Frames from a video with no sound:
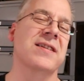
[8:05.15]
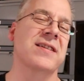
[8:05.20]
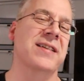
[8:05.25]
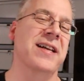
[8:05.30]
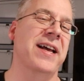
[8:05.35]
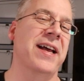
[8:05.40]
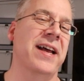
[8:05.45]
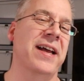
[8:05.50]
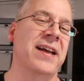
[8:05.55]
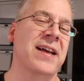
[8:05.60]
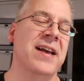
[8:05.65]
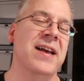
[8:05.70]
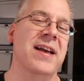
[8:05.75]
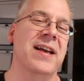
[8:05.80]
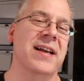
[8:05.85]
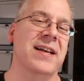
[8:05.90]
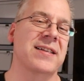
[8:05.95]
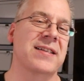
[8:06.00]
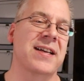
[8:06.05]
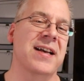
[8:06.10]
a day
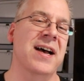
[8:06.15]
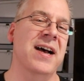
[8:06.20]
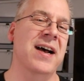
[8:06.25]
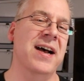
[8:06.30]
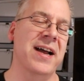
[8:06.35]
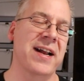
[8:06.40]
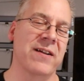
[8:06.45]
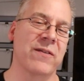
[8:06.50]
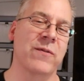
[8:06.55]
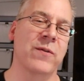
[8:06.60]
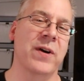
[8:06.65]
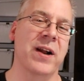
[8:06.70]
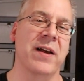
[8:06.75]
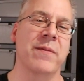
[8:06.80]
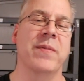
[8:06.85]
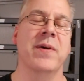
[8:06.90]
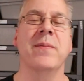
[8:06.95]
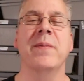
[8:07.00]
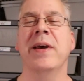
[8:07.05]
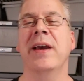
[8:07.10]
is kind of what
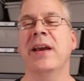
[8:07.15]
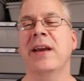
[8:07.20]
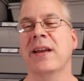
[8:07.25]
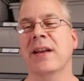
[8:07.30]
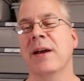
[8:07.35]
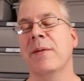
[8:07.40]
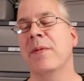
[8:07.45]
I've been making.